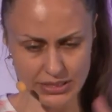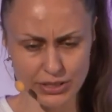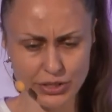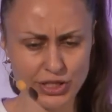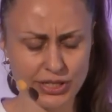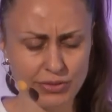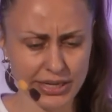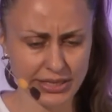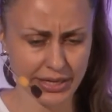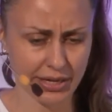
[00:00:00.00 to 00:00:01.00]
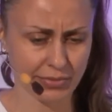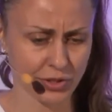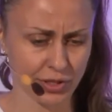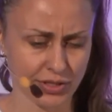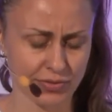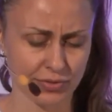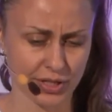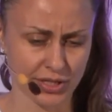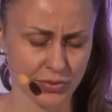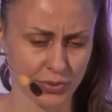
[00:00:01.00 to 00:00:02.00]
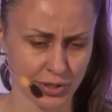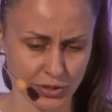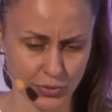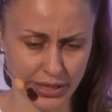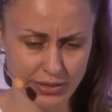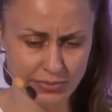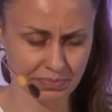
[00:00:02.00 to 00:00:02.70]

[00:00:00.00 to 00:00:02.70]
to generate the Helm charts for this one as well.